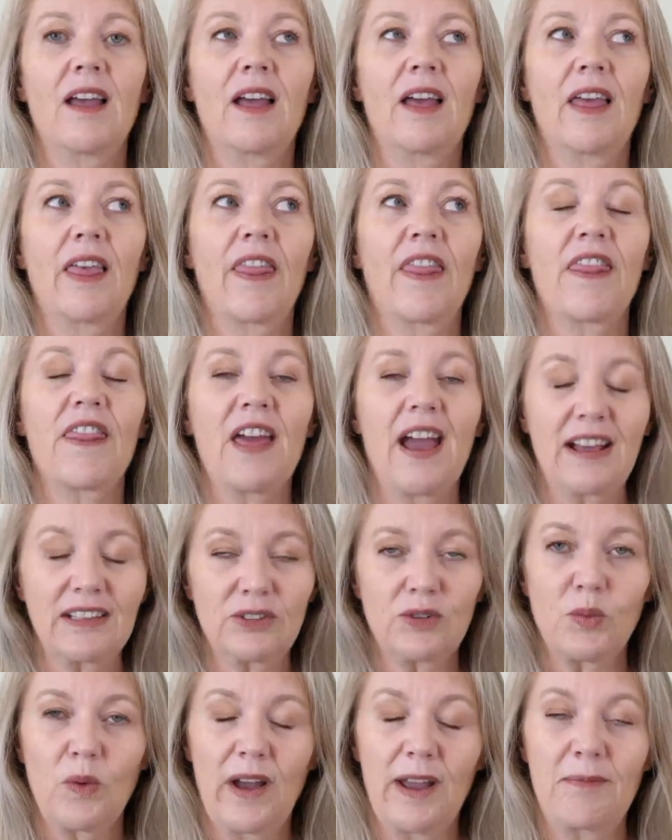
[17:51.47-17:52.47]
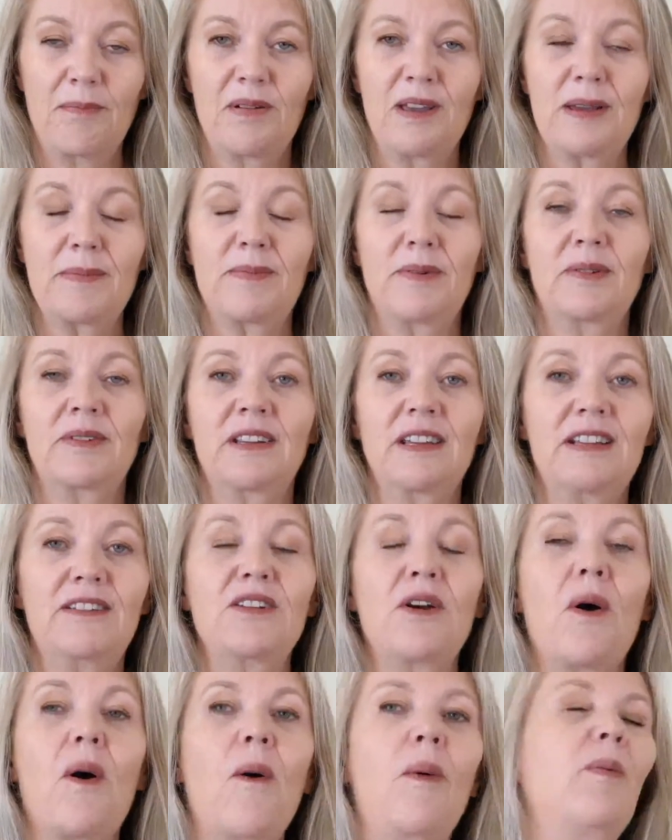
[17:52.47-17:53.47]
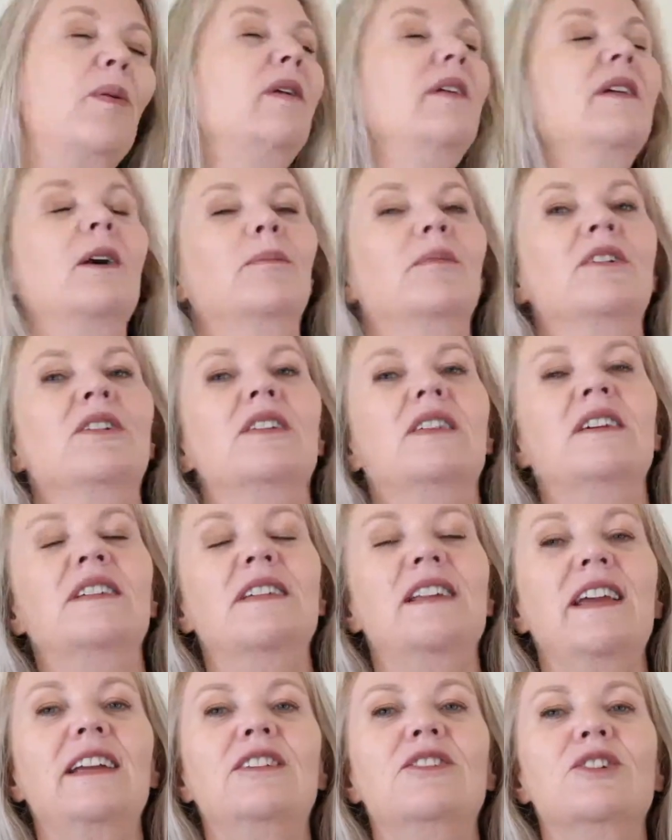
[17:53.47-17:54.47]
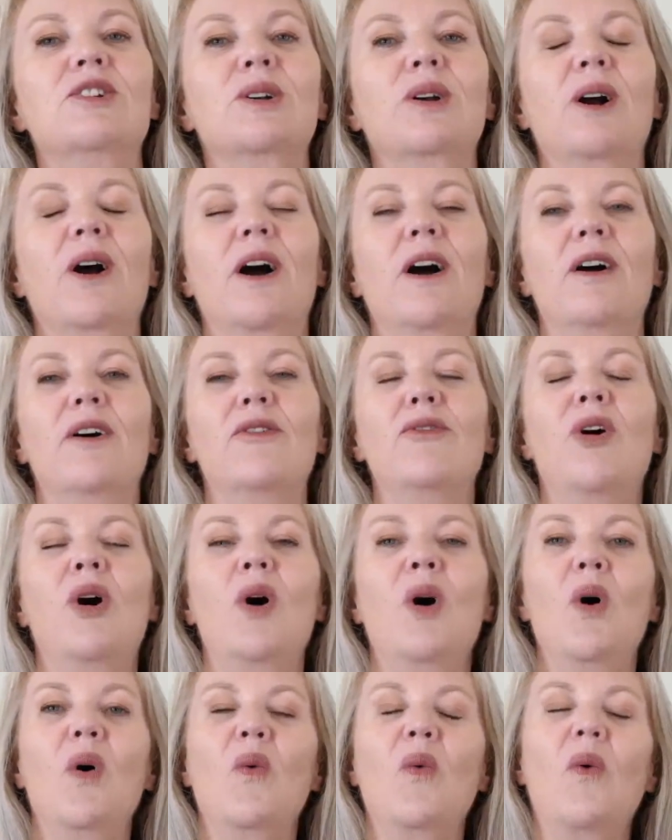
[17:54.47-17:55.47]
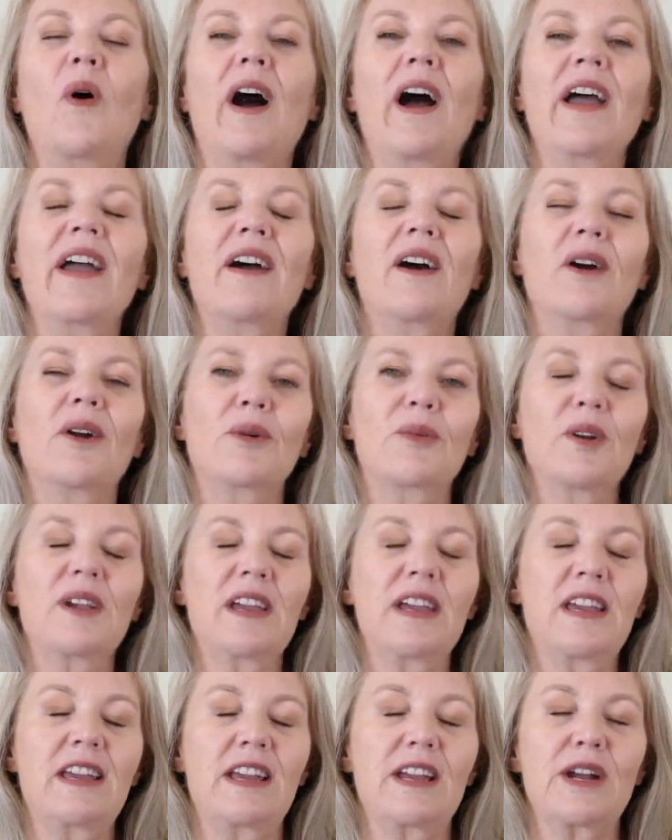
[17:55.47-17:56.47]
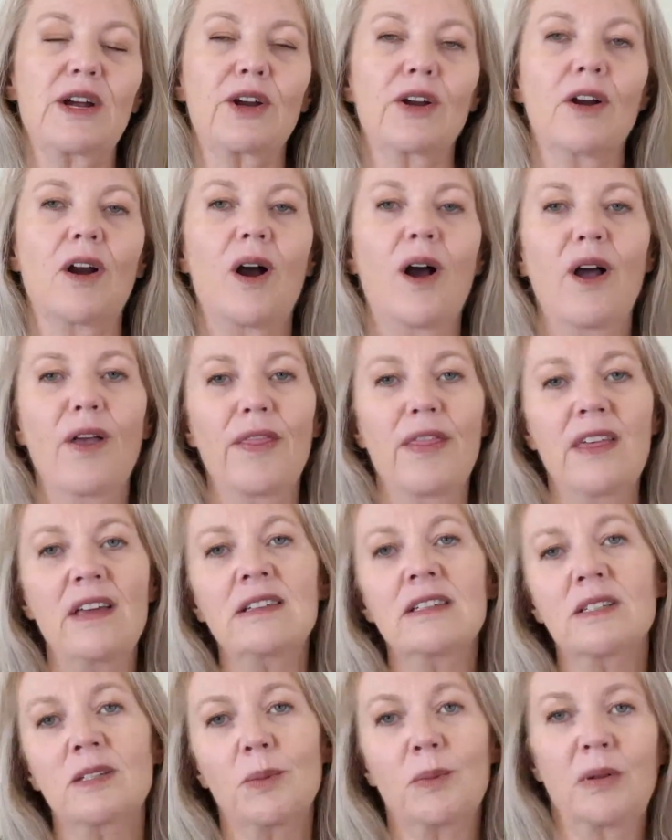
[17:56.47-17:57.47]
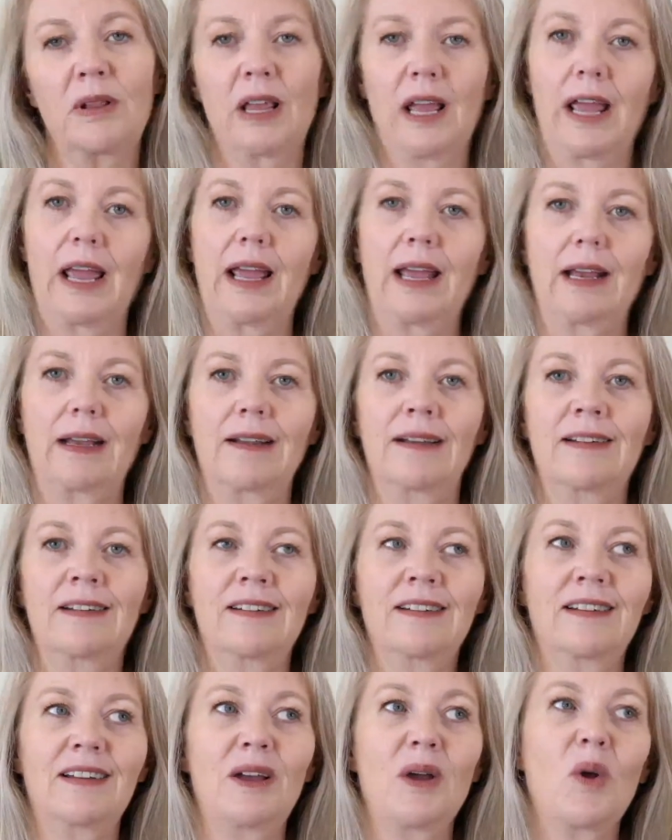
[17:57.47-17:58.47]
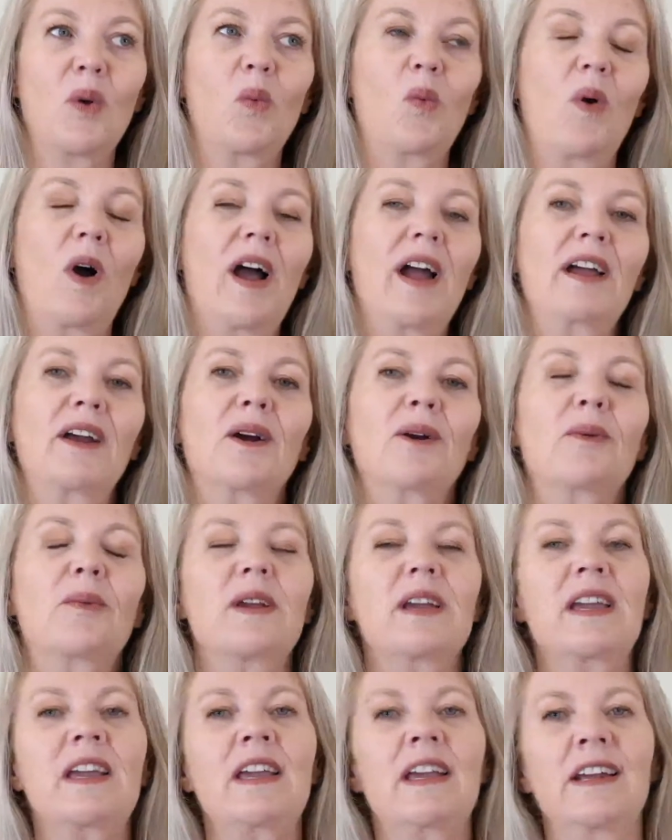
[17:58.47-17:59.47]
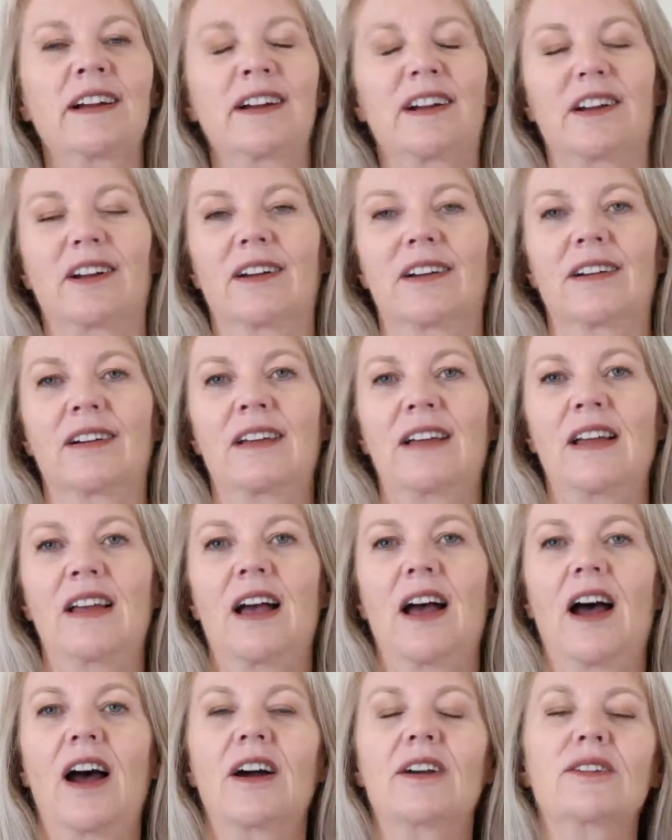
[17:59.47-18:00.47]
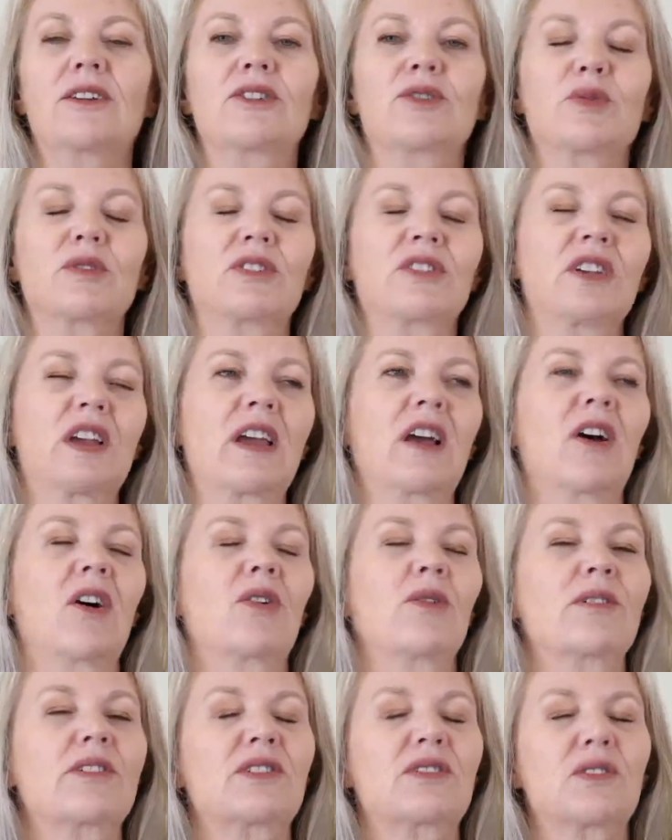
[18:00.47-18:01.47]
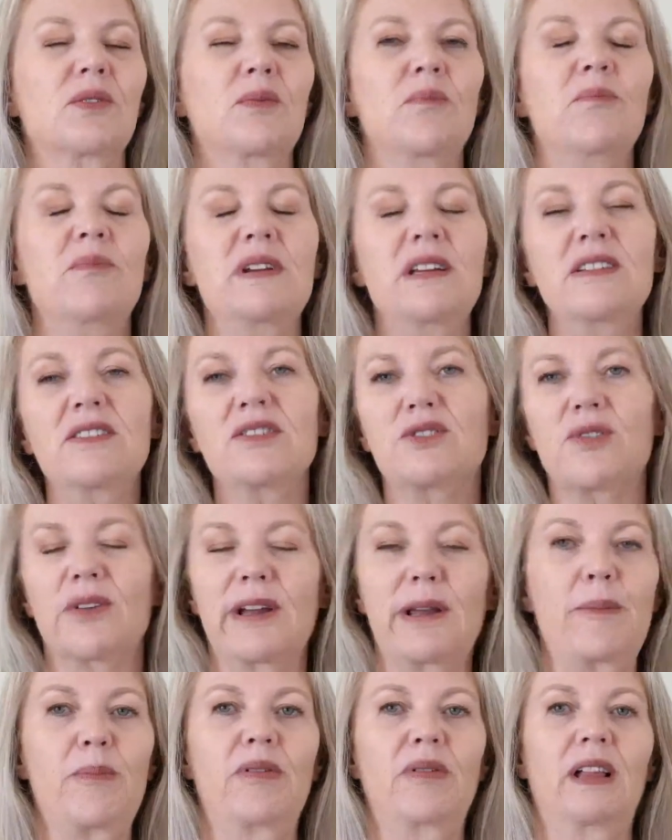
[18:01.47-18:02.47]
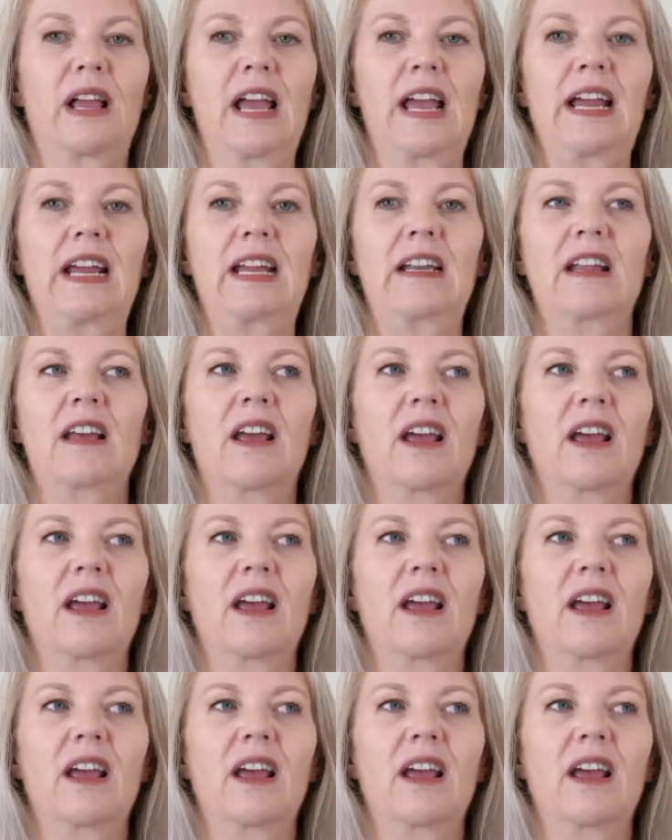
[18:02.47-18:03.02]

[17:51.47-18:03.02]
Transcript: That's why people need to open up to the nature of, why are we here on this plane? Why are we here? Others will say, oh, it's the misery plane.